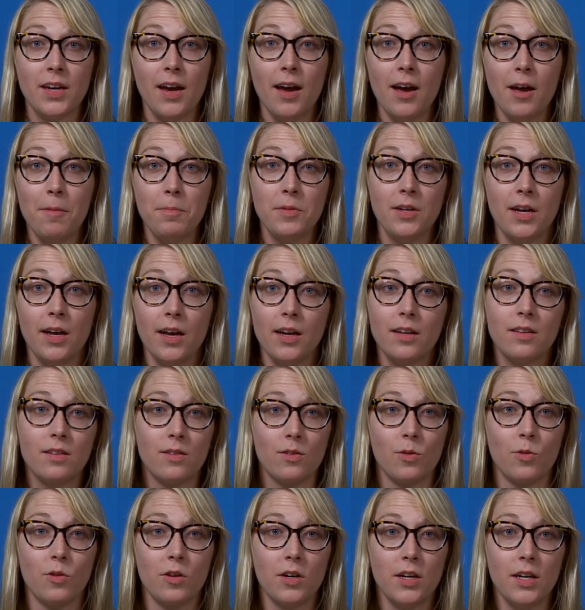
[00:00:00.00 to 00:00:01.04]
Top tech
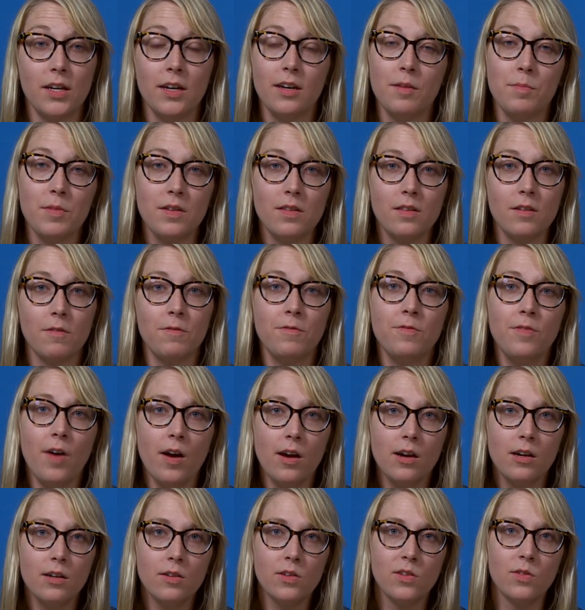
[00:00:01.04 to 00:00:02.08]
story amidst a
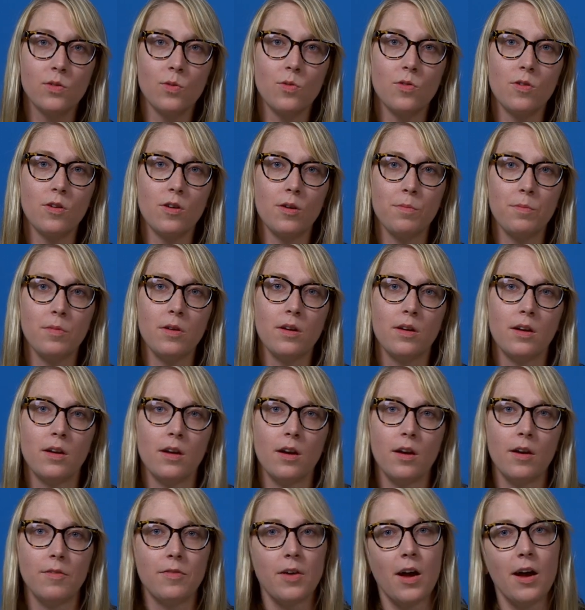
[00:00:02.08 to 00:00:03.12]
firestorm of